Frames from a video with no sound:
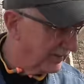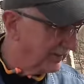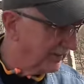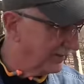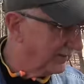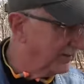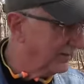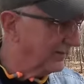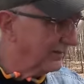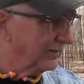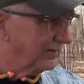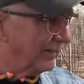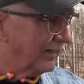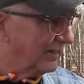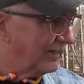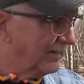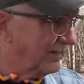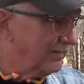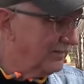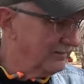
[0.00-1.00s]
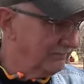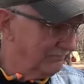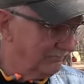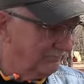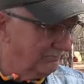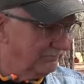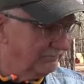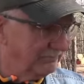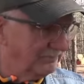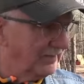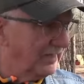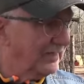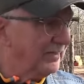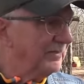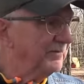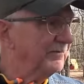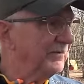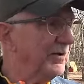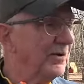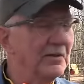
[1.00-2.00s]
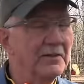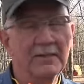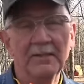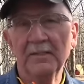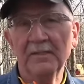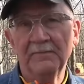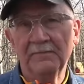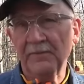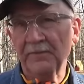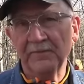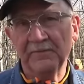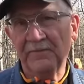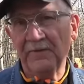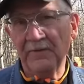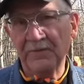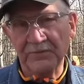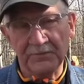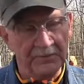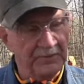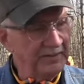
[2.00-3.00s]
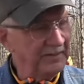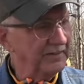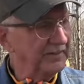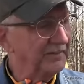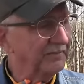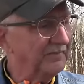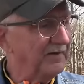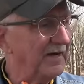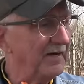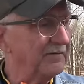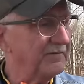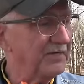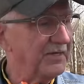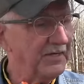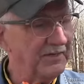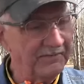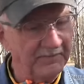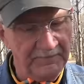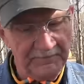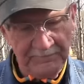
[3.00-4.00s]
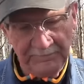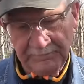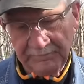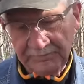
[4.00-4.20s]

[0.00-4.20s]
and I didn't fall in love with the first one in the 5.7,